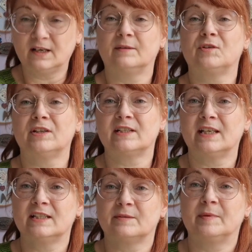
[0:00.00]
I'm trying to
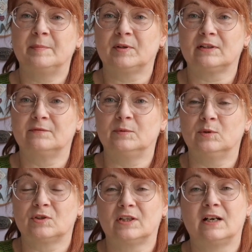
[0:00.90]
get into my bottle of
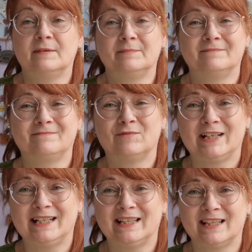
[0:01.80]
water. I'm
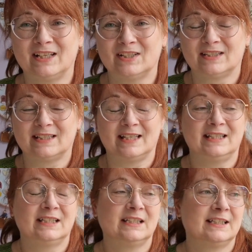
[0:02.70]
really thirsty,